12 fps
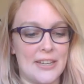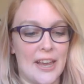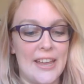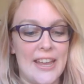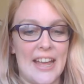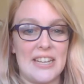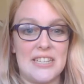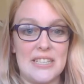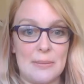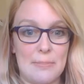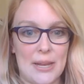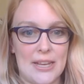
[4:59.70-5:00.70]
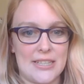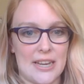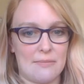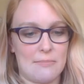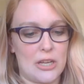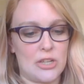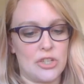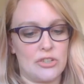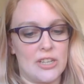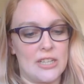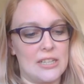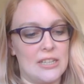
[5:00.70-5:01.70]
her and disappeared down Main
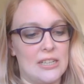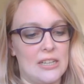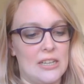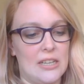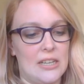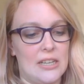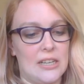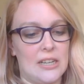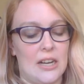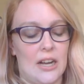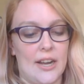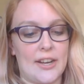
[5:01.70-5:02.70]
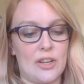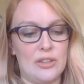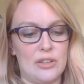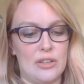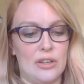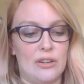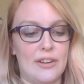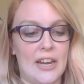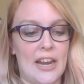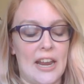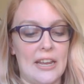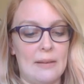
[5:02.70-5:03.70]
Street. I couldn't
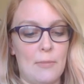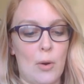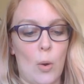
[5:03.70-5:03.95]
agree any